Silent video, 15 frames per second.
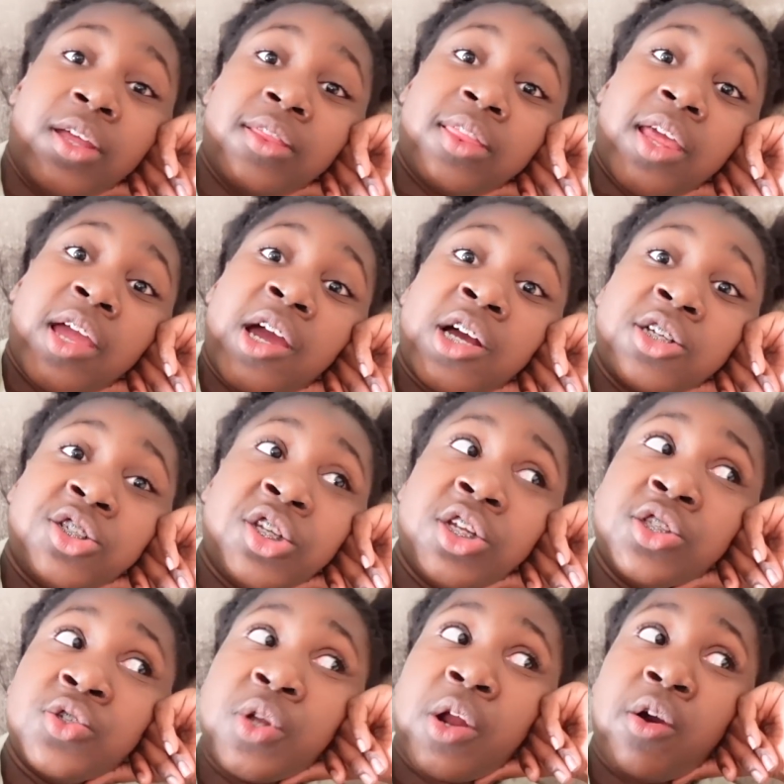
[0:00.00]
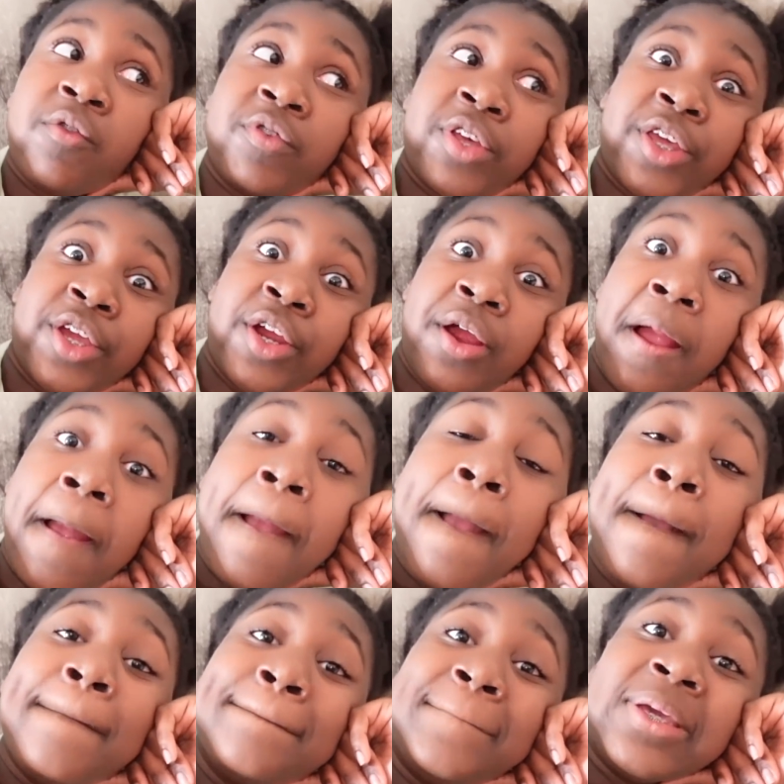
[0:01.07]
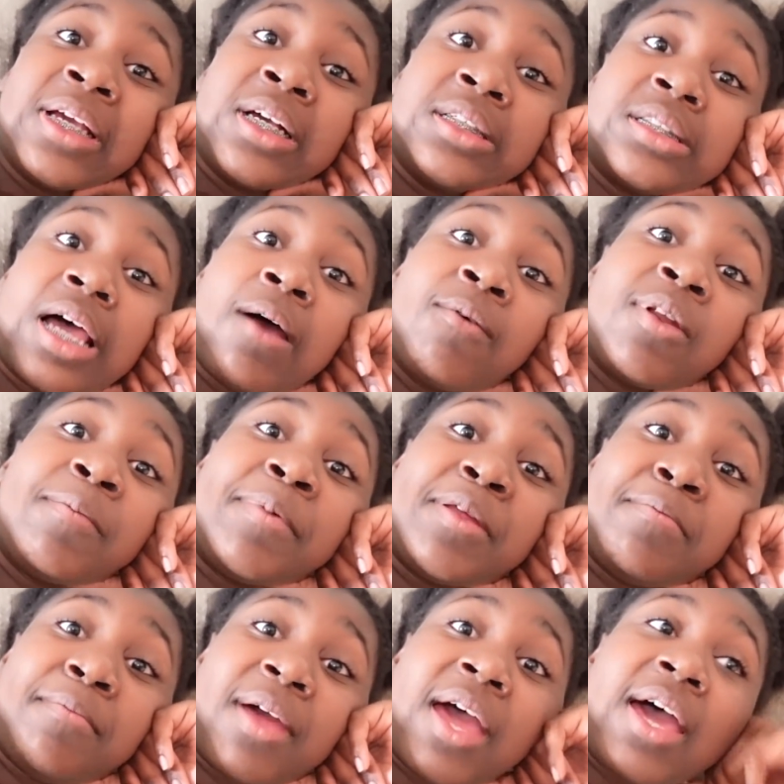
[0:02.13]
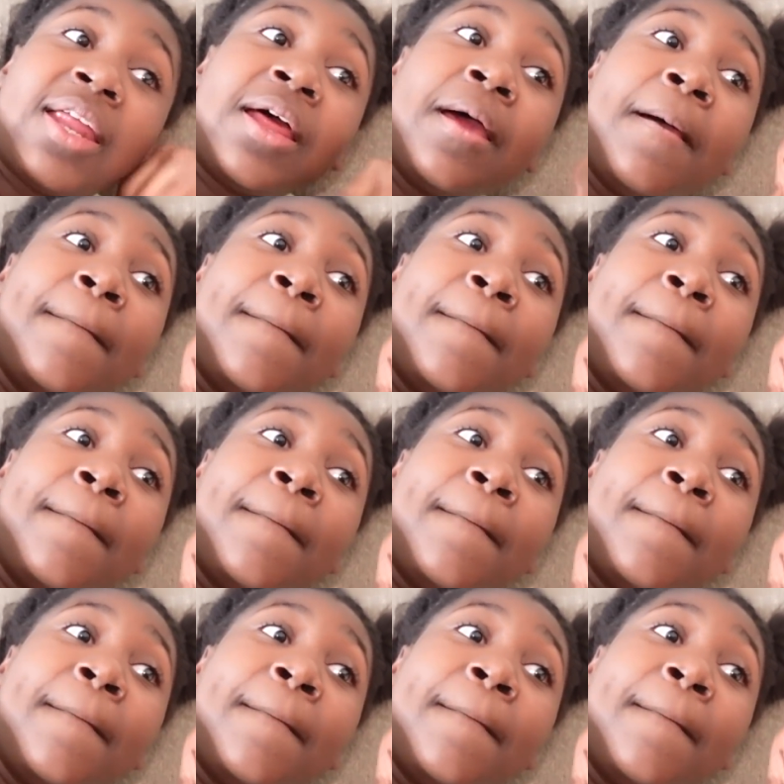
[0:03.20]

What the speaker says: And thank God she didn't do that over here because I would have been mad.